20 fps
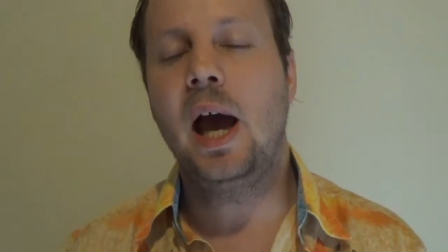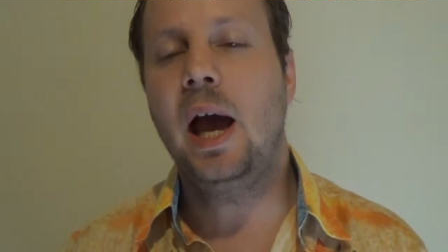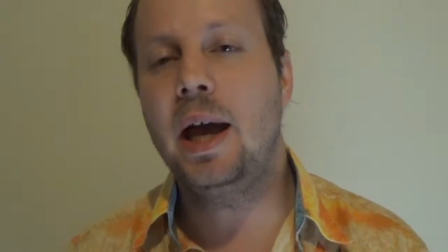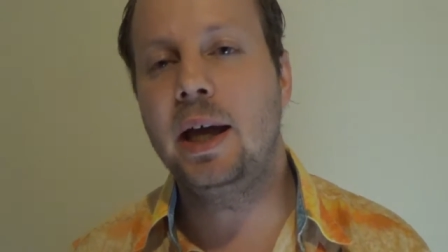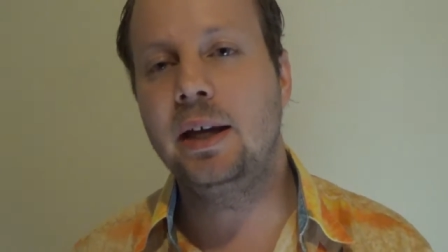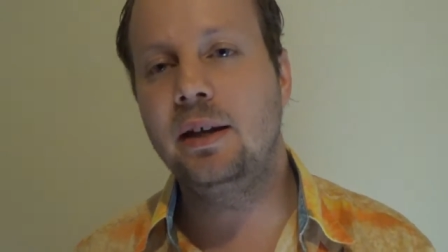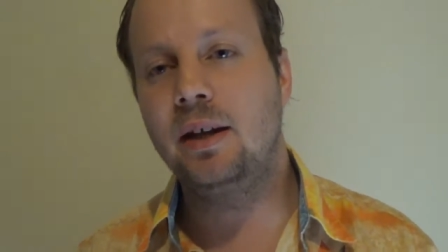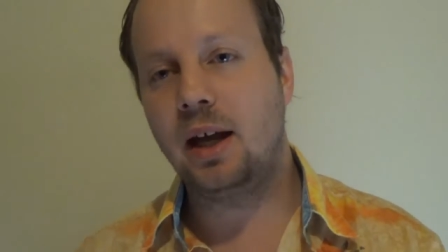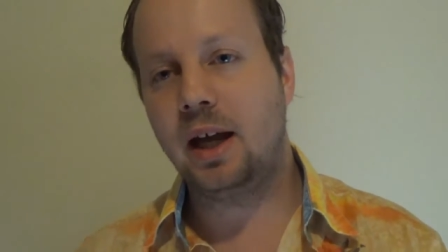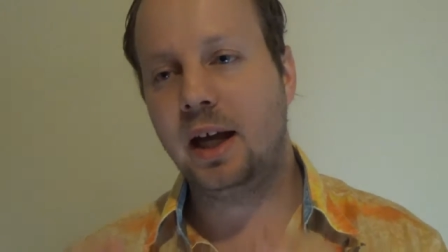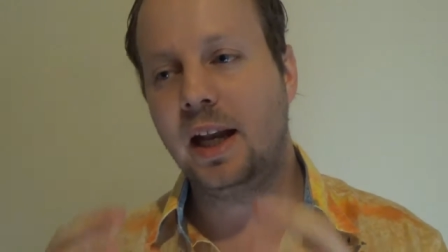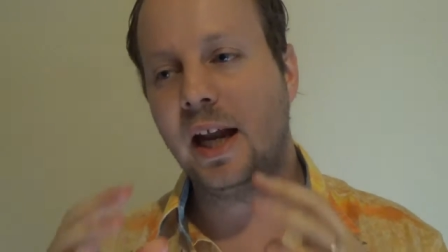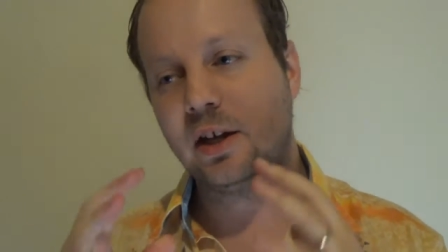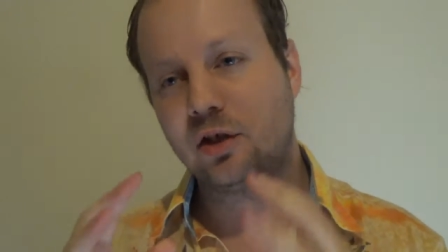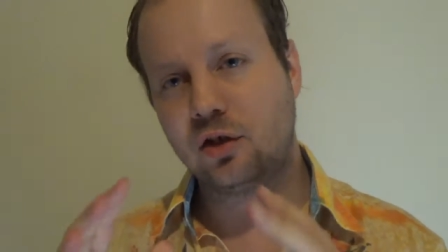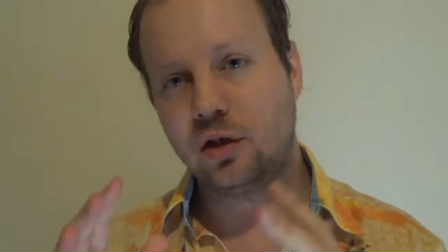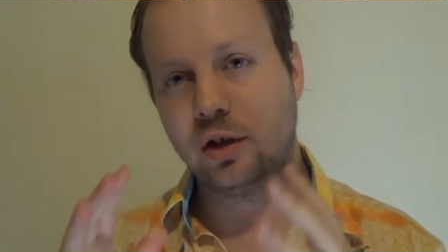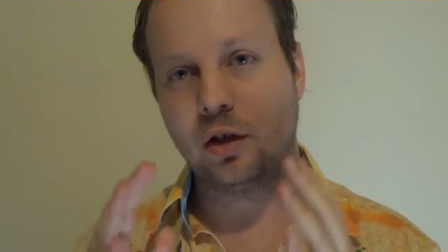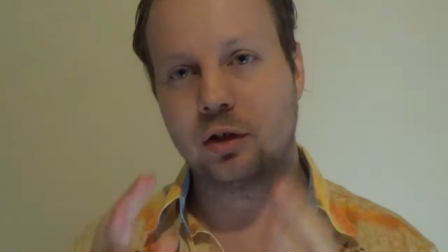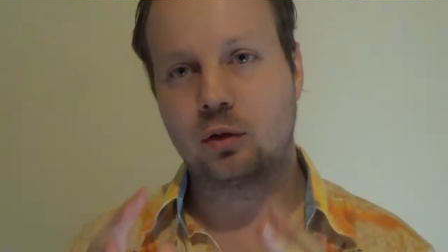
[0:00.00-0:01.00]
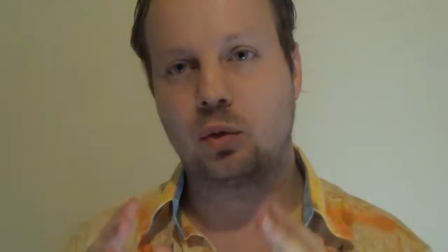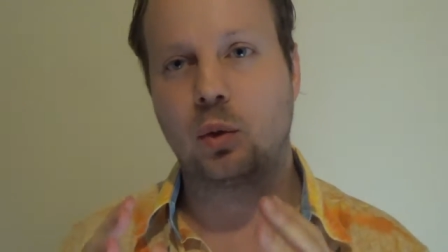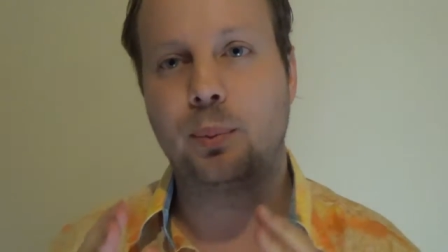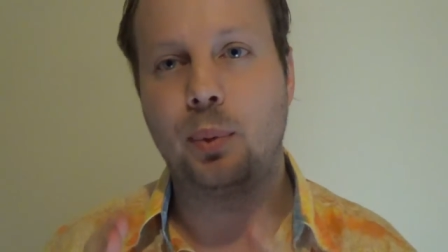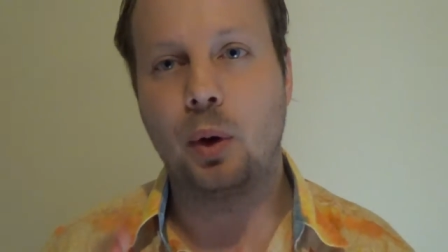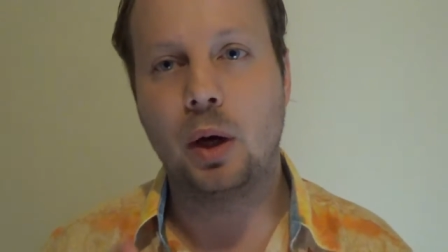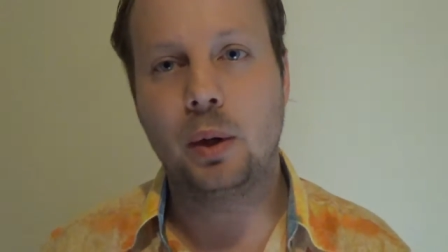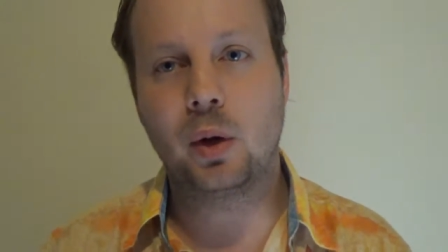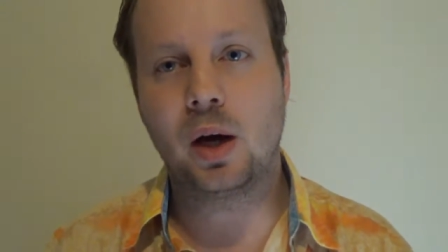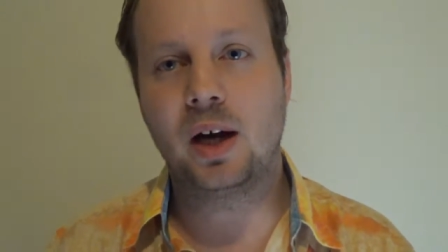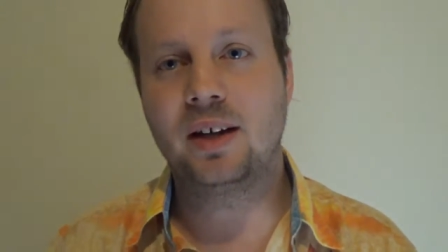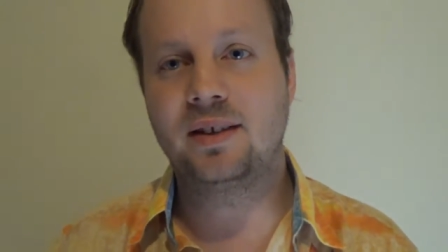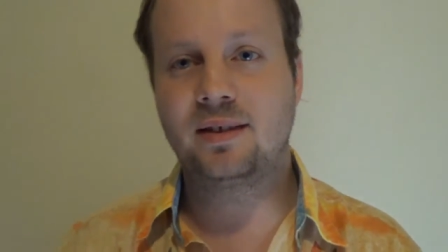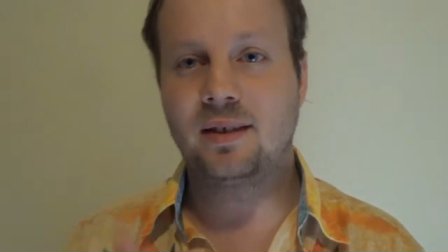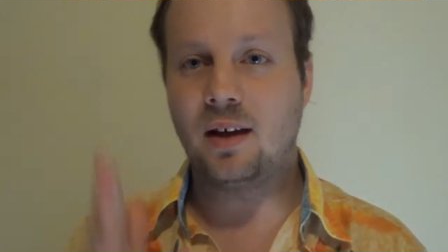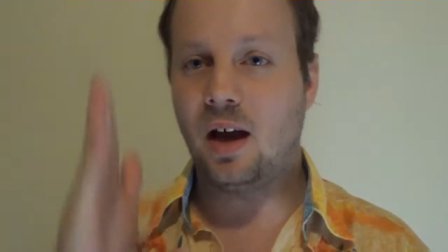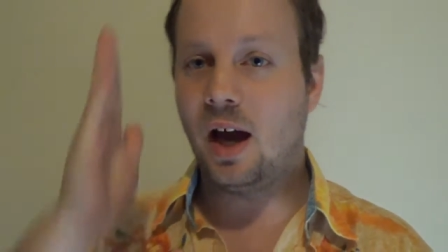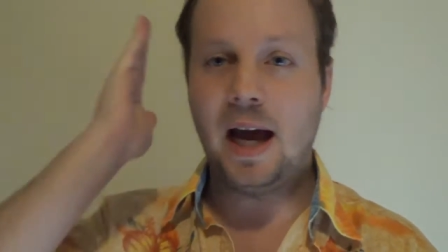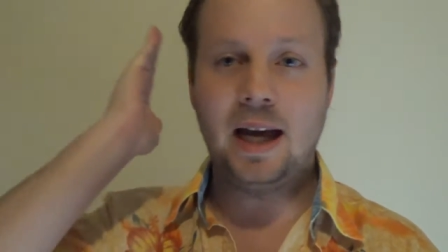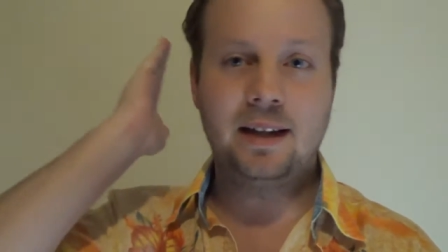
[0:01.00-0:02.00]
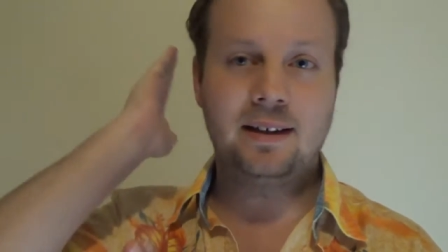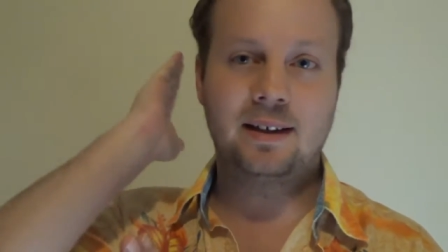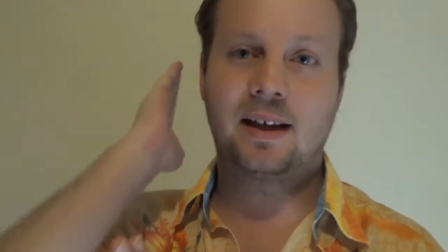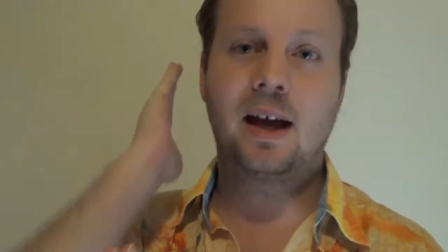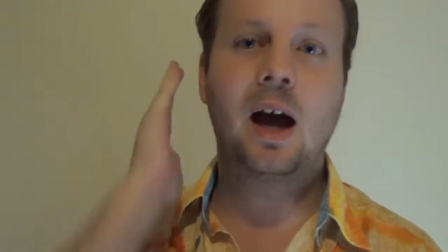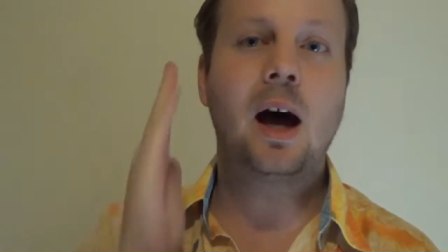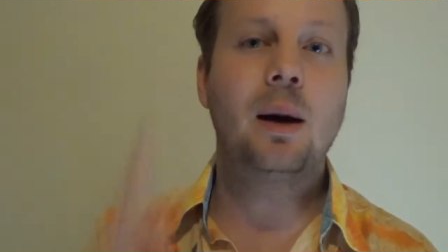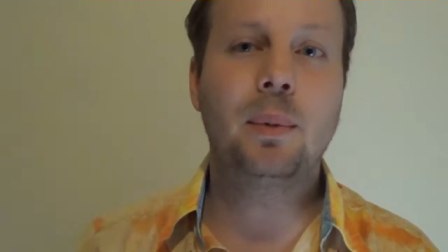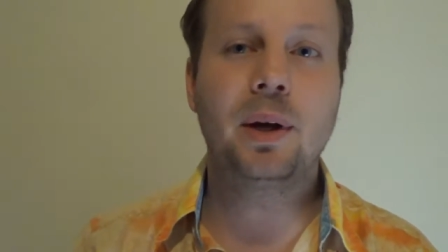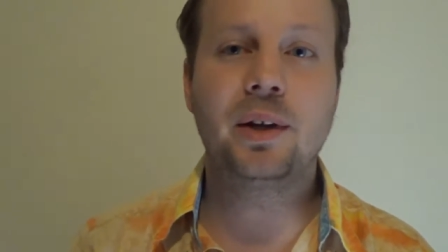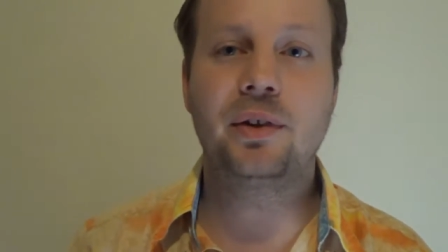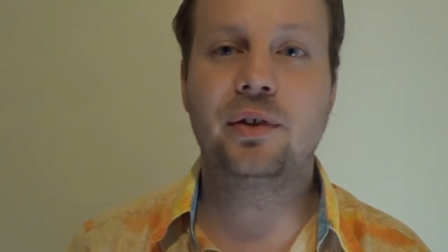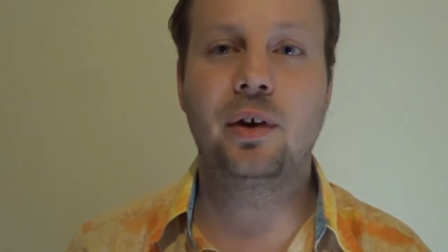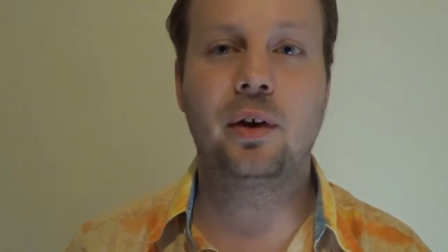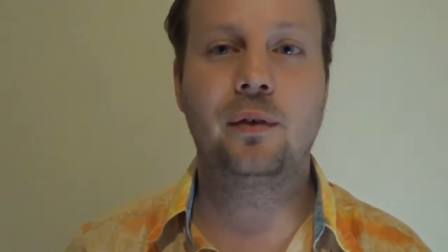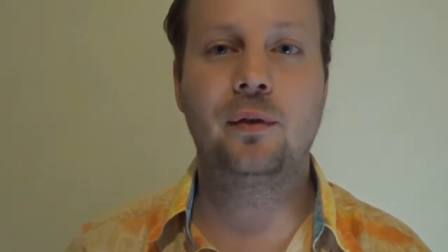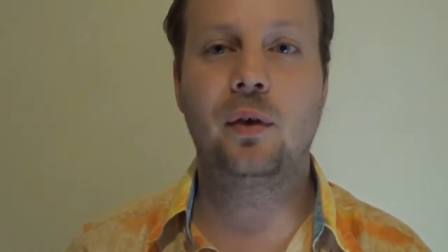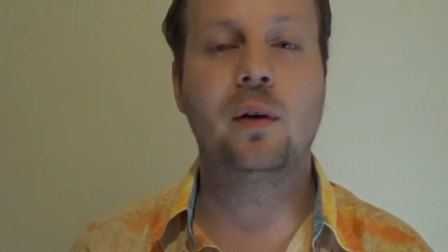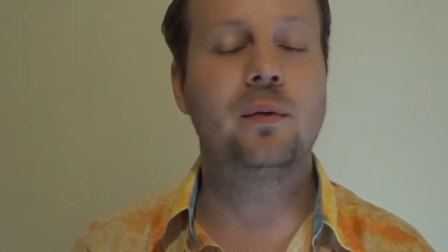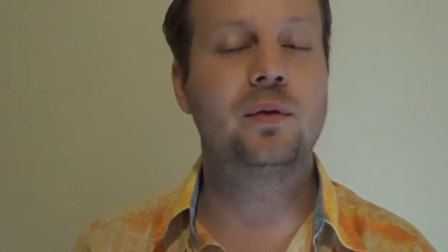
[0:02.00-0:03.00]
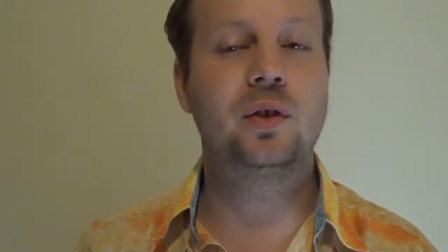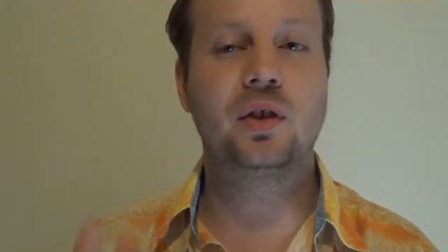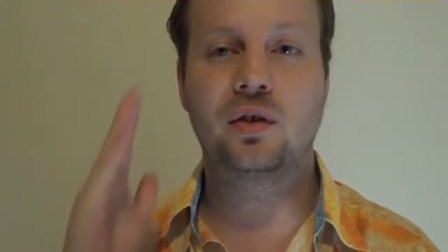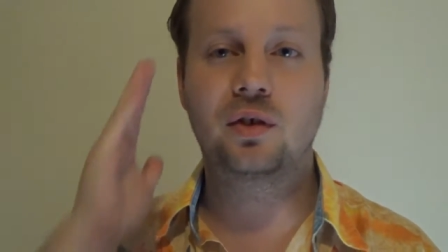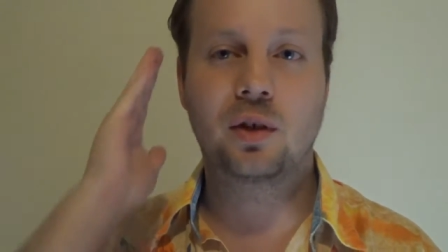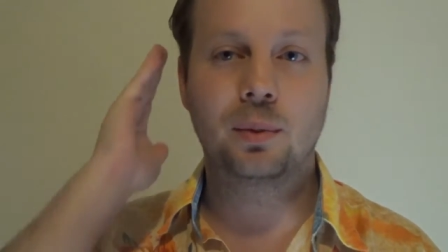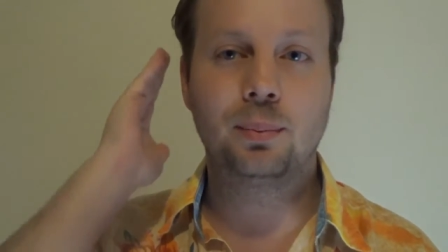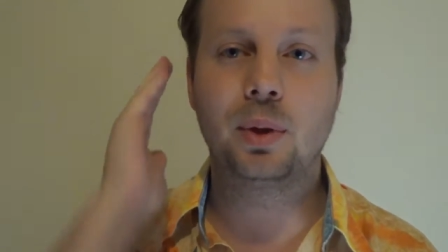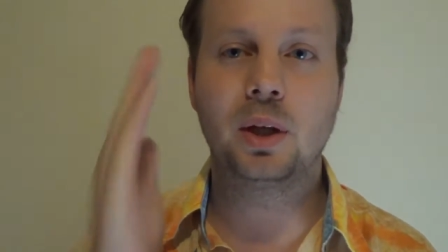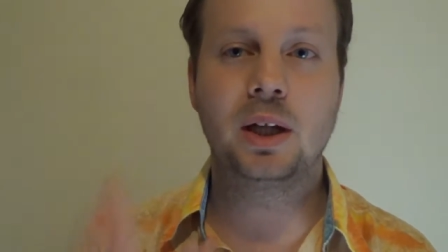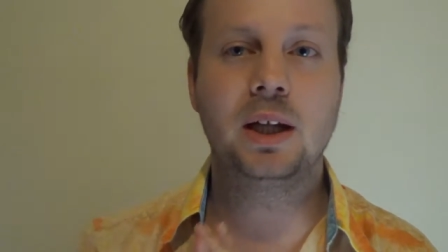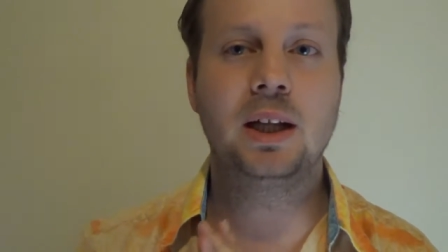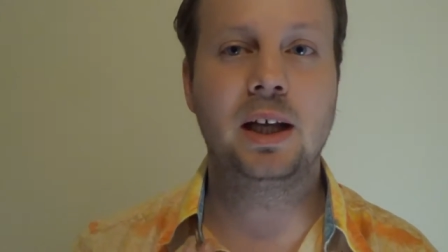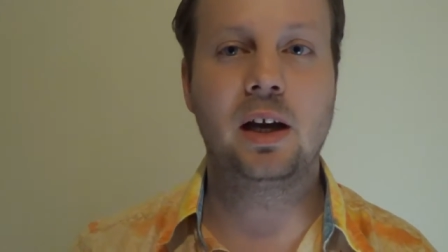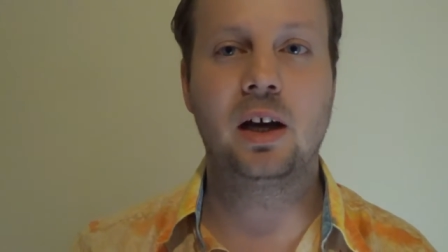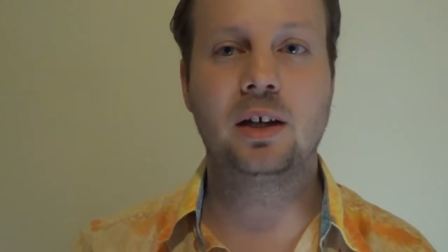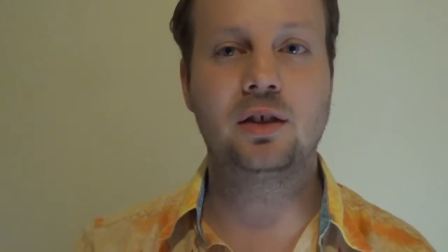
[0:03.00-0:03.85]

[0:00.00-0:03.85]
and it actually got to a point where I had to cut myself off just completely.